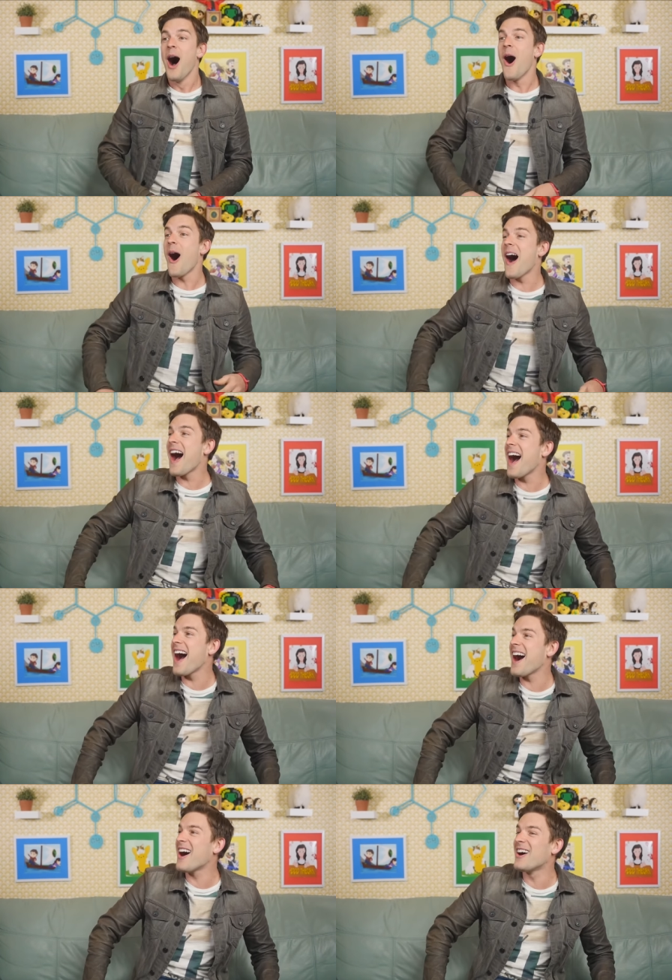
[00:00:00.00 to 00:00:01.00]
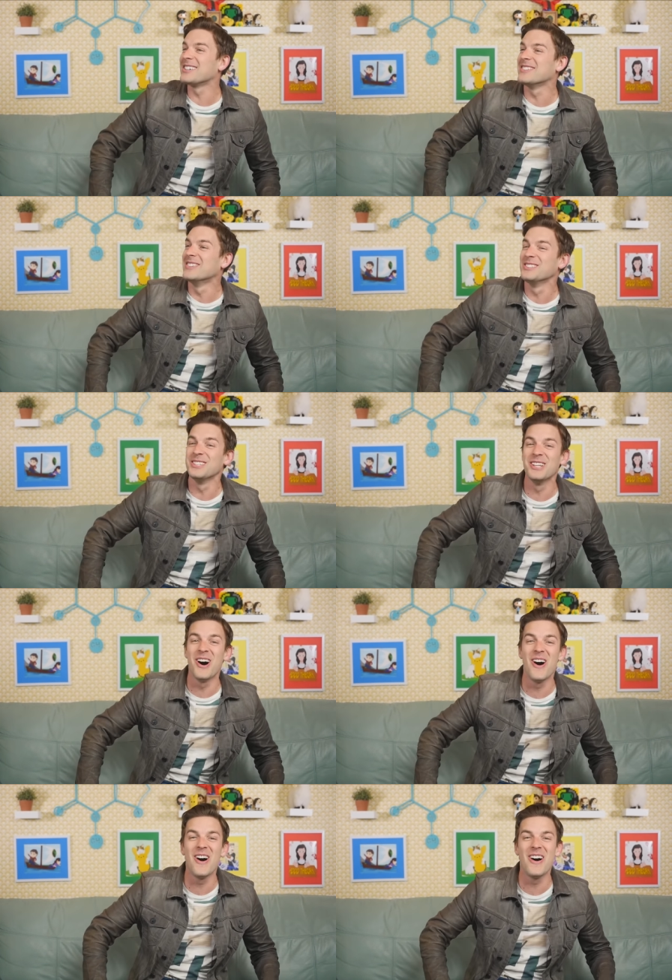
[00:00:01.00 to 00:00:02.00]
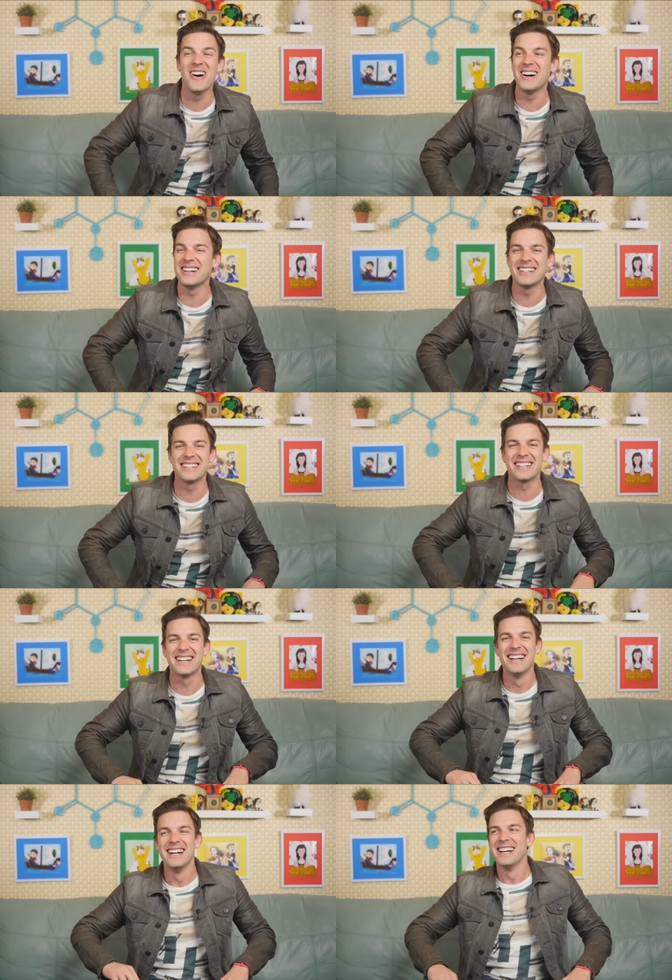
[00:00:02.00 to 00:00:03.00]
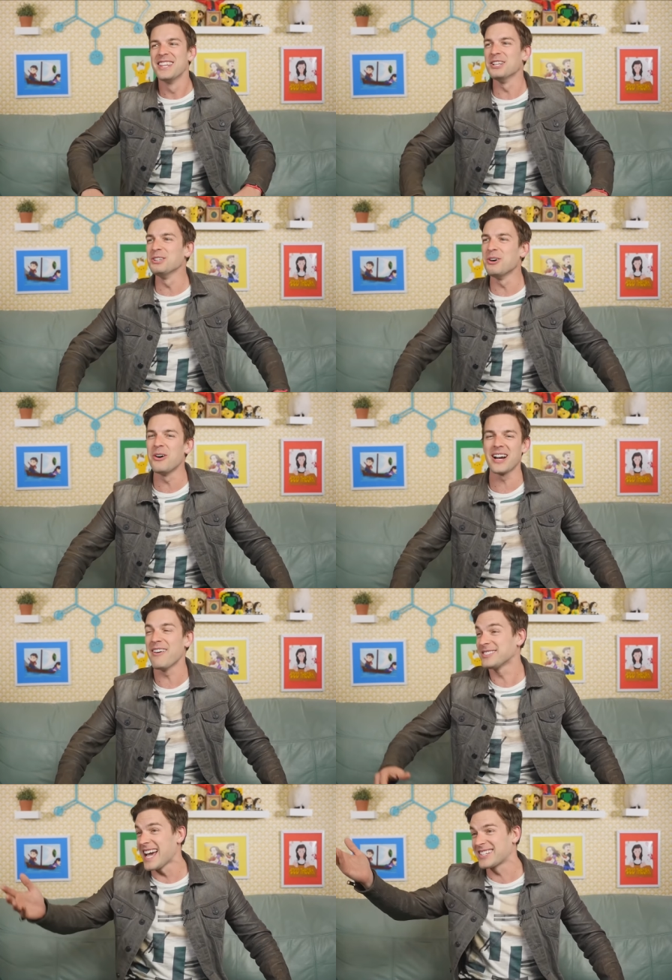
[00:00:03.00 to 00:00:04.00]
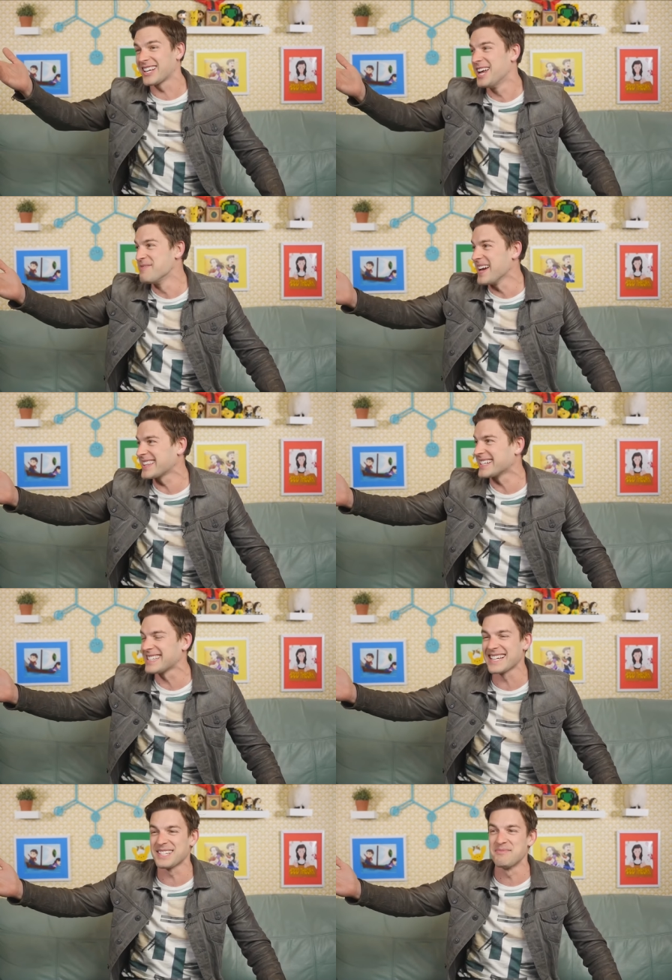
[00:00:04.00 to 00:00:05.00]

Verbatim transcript: Oh, lore! the lore. I was actually going to make the exact same